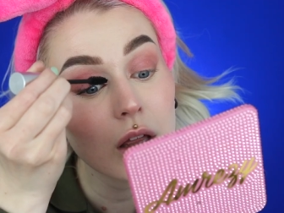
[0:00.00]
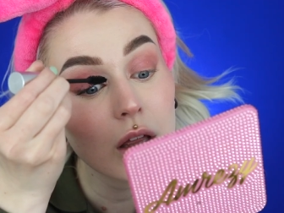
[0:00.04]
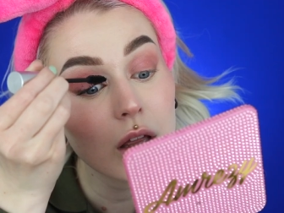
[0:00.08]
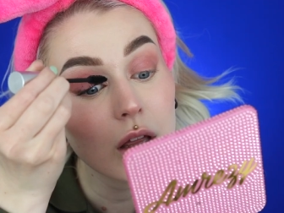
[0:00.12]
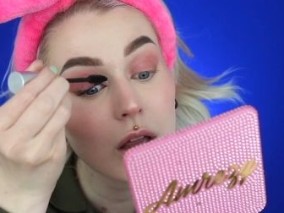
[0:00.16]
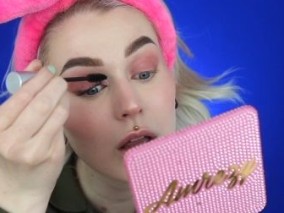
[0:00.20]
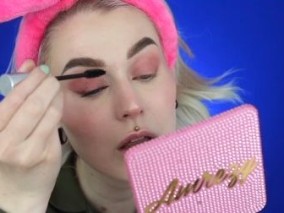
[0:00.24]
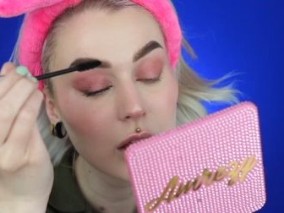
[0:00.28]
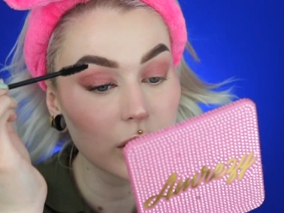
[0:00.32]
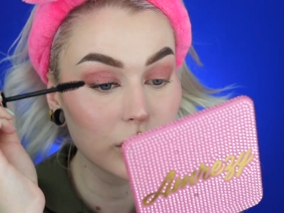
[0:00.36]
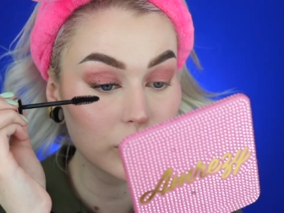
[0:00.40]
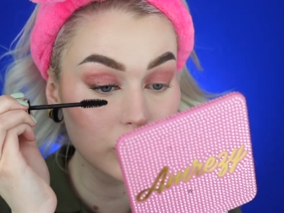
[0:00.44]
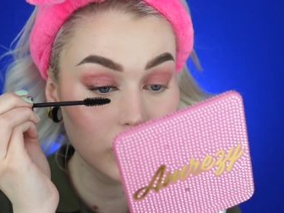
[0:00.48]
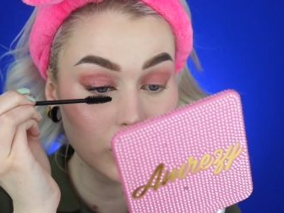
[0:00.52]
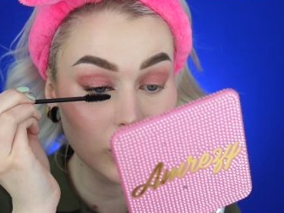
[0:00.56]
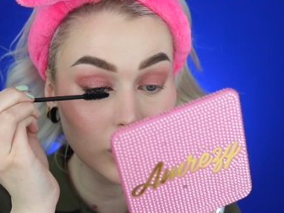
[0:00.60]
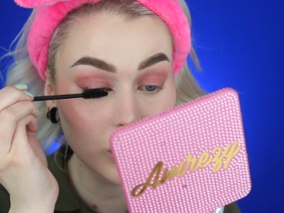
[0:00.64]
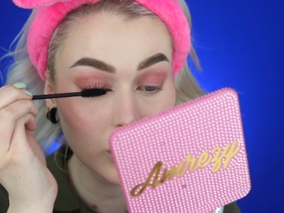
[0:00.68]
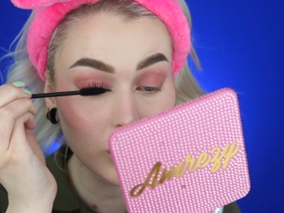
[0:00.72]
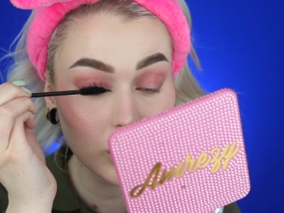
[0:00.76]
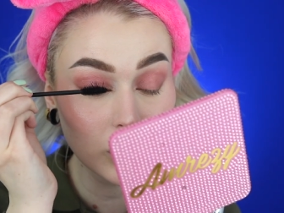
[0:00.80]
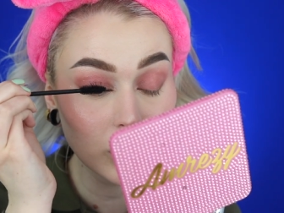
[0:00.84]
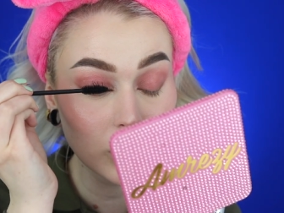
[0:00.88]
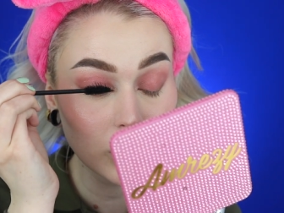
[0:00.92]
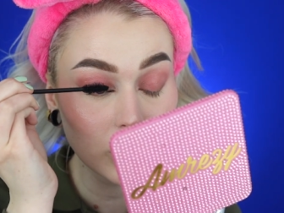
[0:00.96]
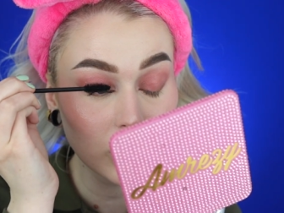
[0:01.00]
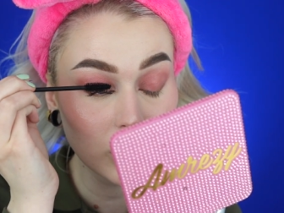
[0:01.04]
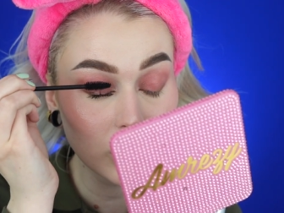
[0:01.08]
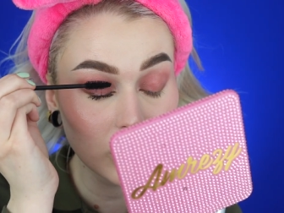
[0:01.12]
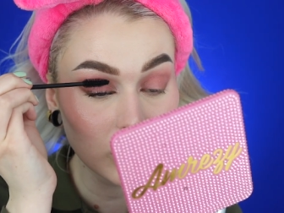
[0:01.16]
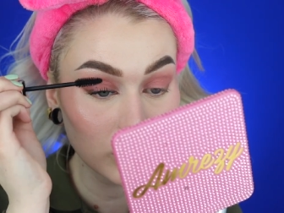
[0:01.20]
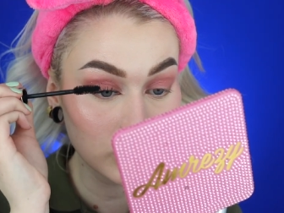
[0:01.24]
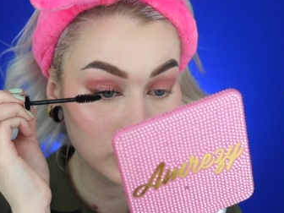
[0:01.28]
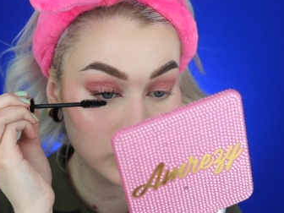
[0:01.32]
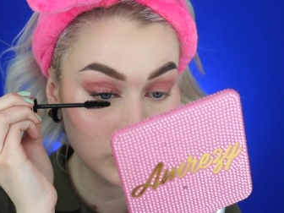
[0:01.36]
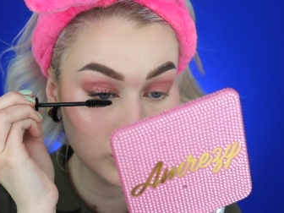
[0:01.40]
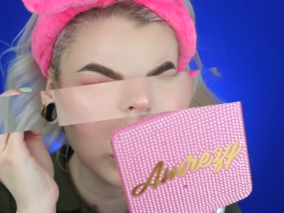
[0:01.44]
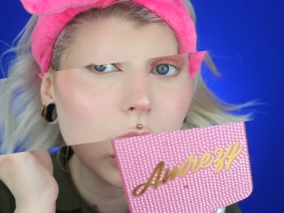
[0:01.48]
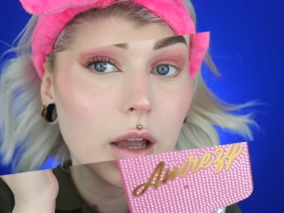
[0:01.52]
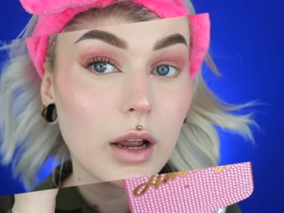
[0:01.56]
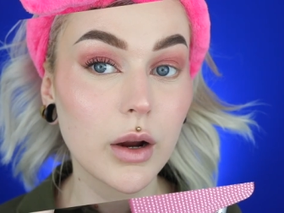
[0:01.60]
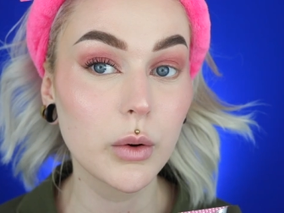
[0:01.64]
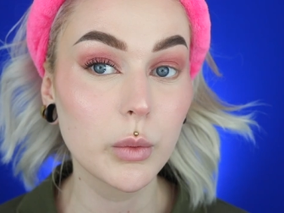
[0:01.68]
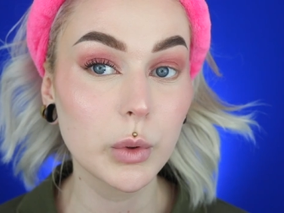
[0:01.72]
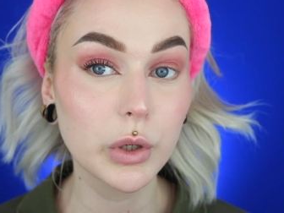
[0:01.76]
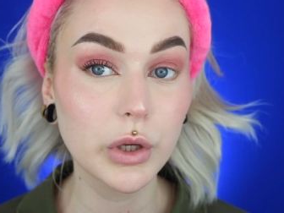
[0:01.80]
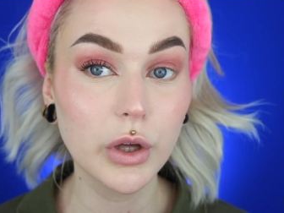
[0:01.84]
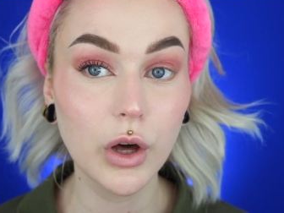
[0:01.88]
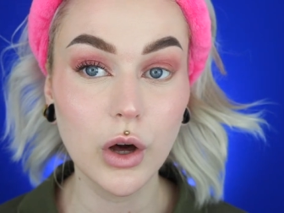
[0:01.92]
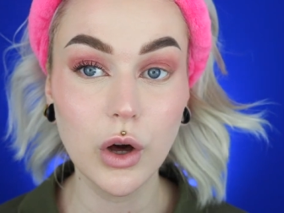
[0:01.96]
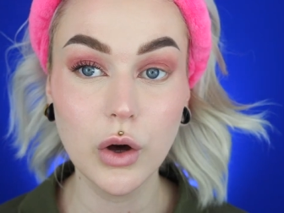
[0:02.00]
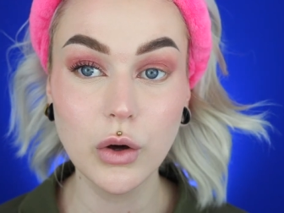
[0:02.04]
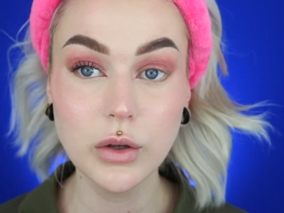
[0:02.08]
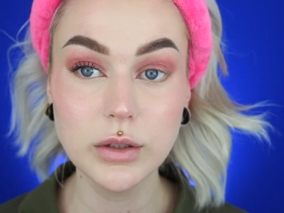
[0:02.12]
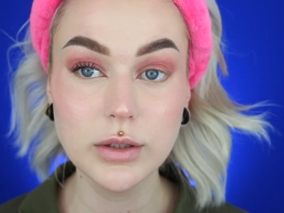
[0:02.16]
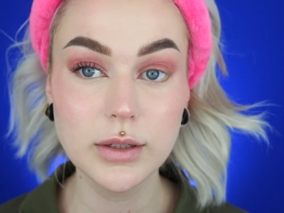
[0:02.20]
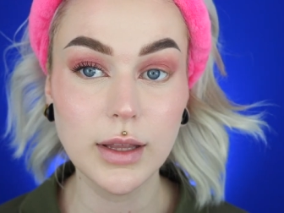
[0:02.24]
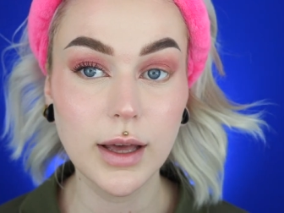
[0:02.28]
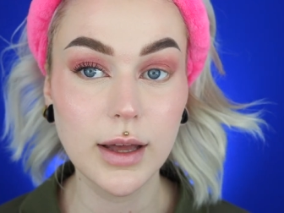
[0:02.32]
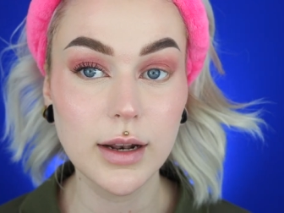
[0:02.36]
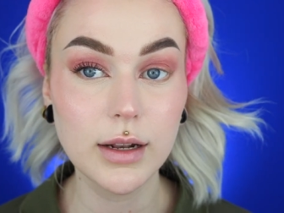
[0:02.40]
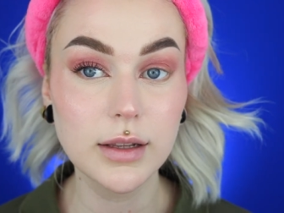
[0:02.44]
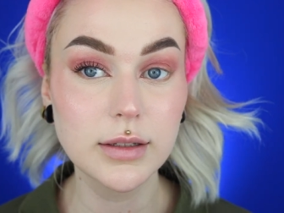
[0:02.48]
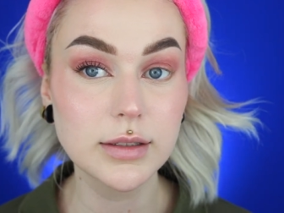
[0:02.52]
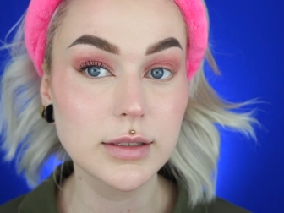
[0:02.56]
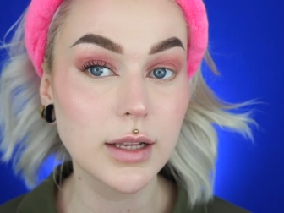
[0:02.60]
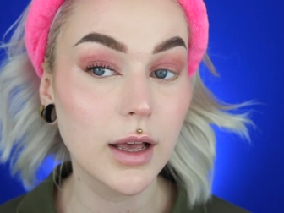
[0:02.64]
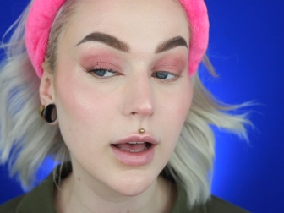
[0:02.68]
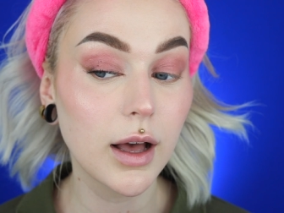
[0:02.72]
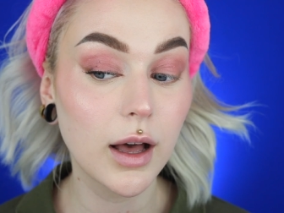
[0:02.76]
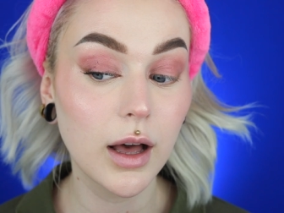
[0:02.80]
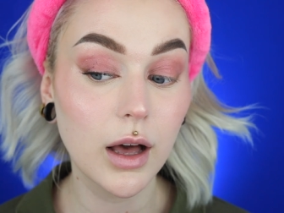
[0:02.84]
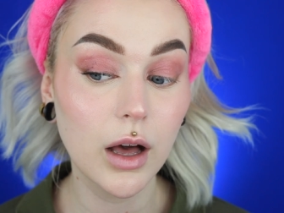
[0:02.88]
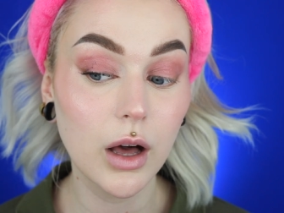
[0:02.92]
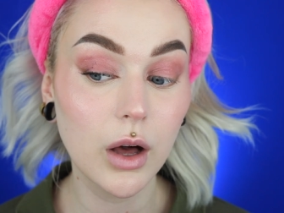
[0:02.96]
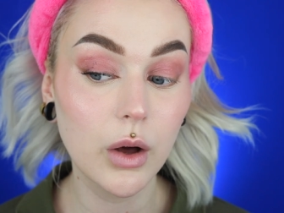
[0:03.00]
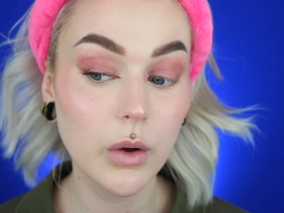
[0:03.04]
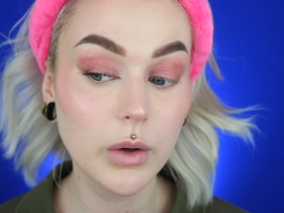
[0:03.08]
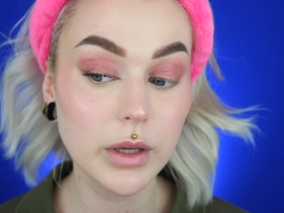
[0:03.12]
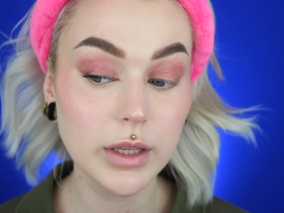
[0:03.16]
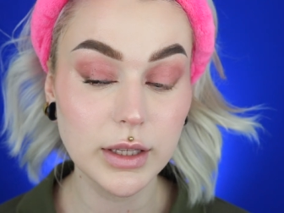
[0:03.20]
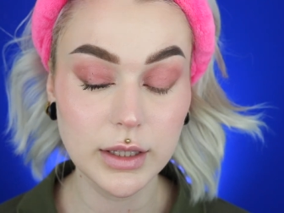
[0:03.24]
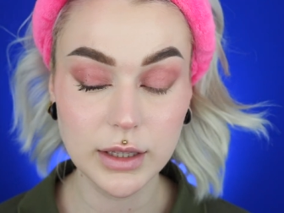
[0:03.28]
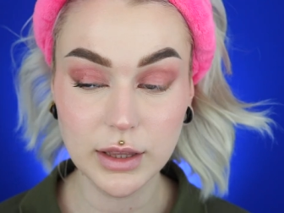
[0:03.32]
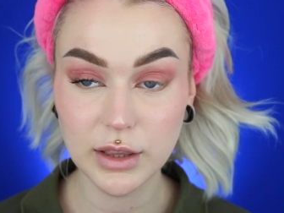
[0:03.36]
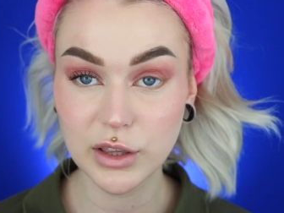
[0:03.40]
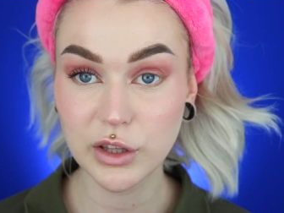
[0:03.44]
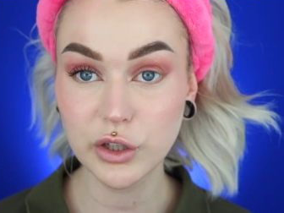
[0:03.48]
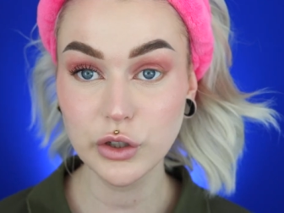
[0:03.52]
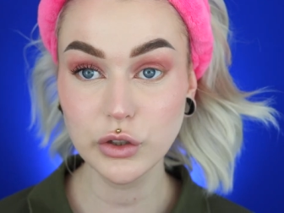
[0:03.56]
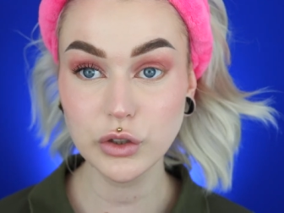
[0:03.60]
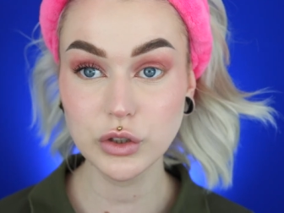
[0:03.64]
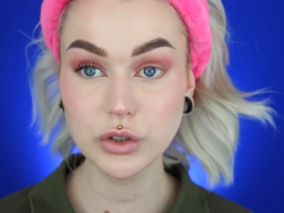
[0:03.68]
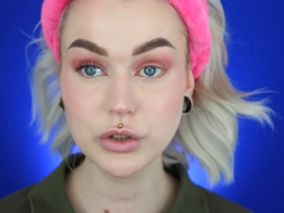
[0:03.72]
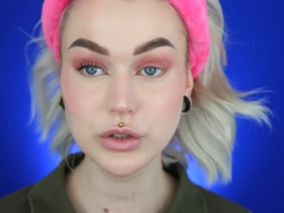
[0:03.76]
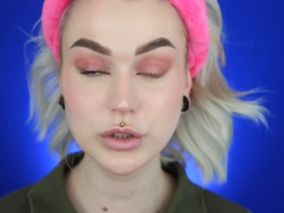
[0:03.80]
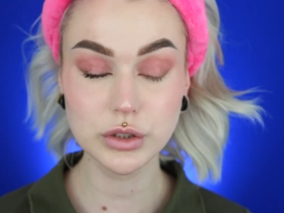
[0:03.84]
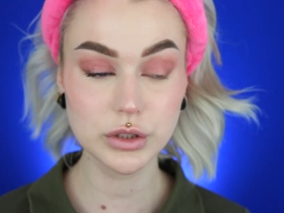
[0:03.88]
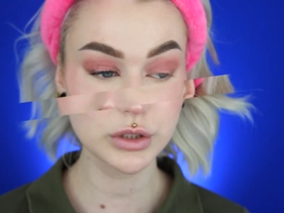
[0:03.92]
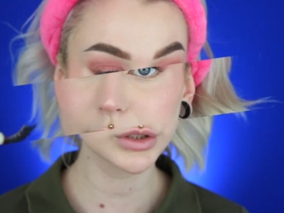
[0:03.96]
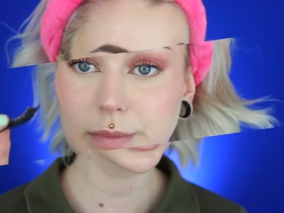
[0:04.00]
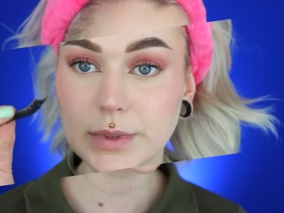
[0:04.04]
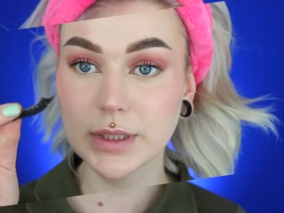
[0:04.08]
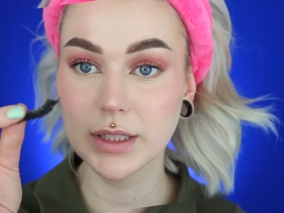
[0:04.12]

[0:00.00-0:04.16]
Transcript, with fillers: can see how it looks. There we go, that is how it looks.